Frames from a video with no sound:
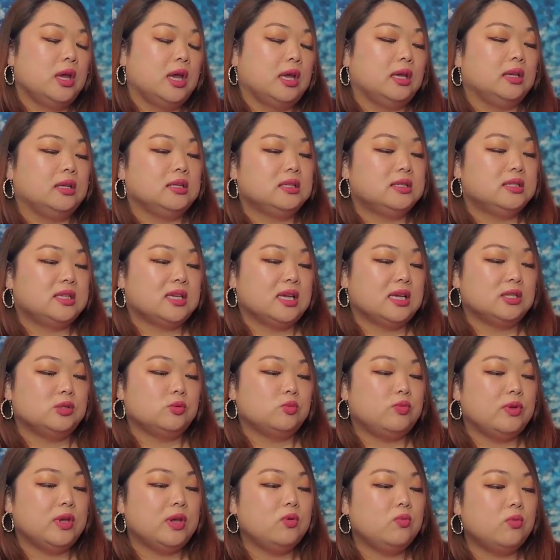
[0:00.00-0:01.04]
And it says,
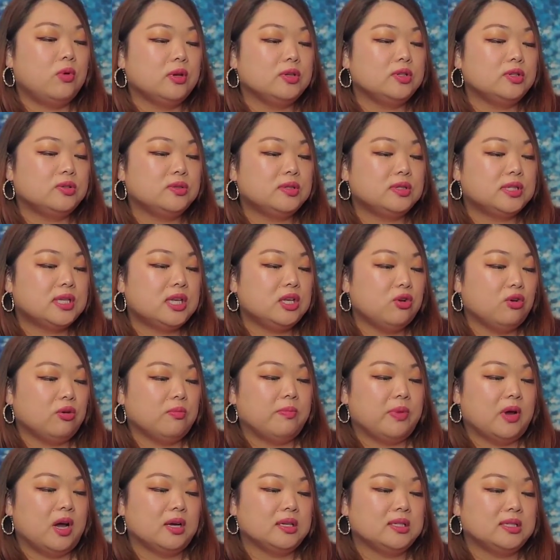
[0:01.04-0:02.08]
we want to see your
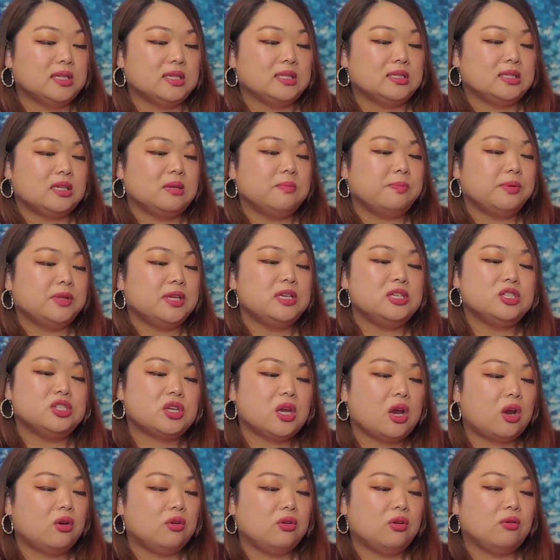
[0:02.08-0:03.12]
boxes. Simply
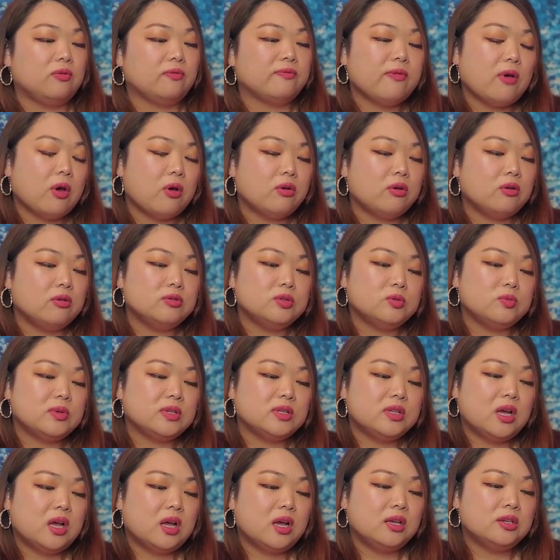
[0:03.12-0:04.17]
share your photos
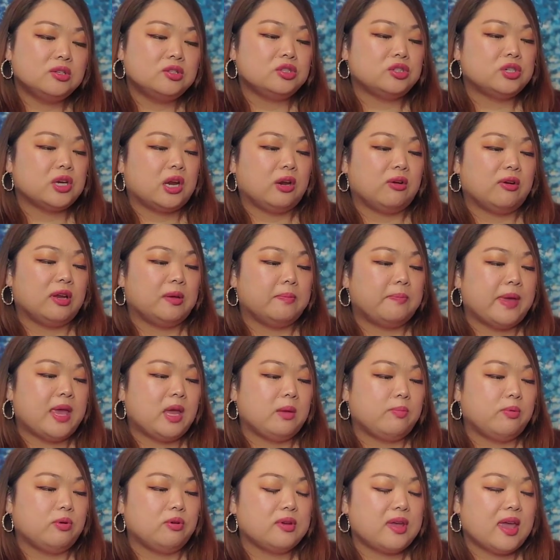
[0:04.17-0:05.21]
with us, sharing
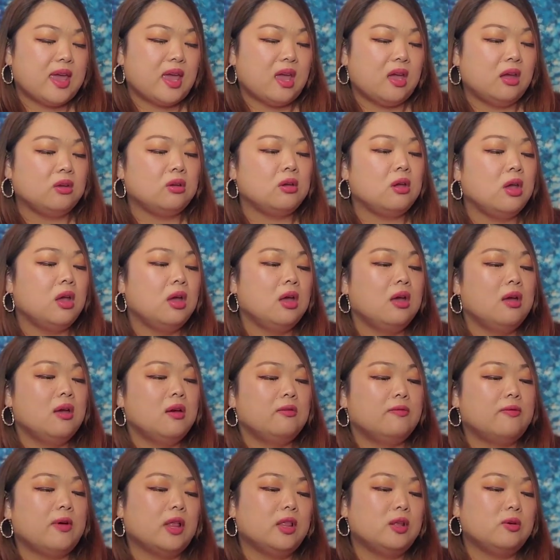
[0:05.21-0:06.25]
PAPERGANG.
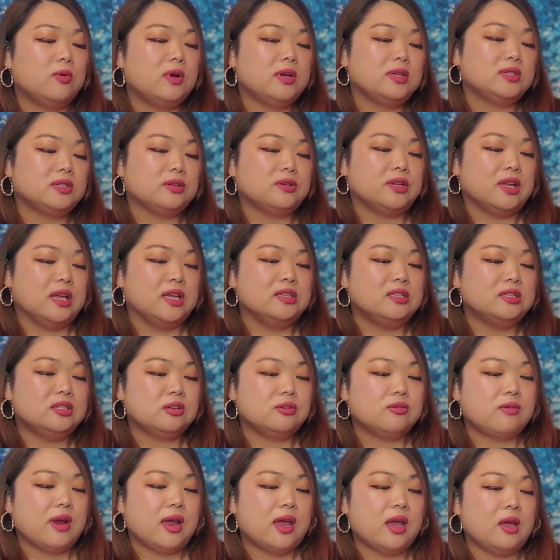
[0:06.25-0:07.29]
Follow us on
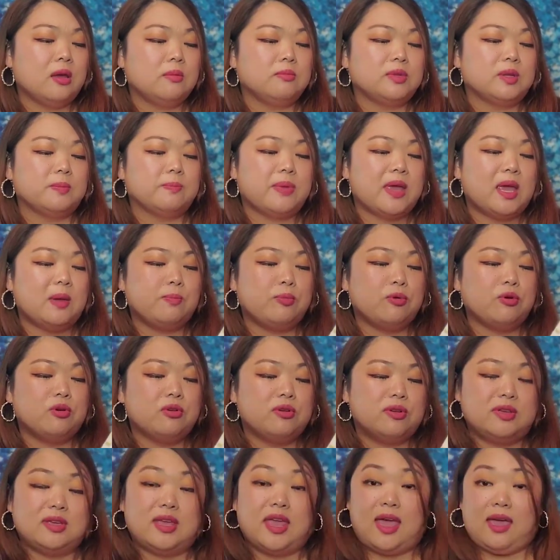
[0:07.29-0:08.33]
Instagram, the
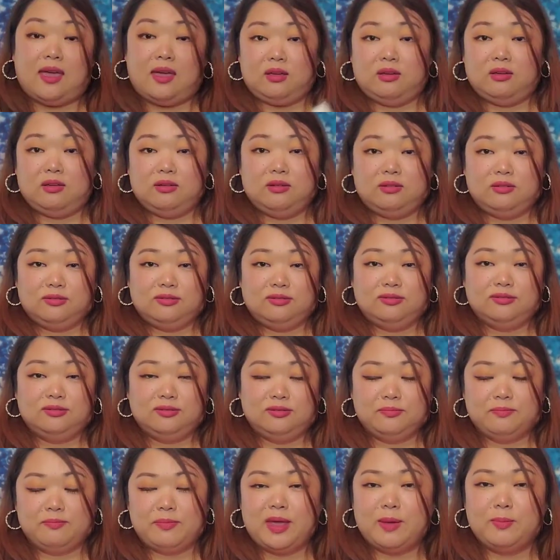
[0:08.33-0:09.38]
PAPERGANG.
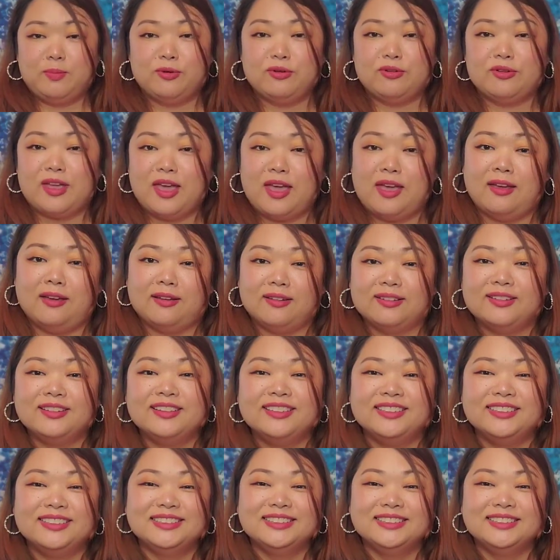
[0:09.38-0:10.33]
PAPERGANG.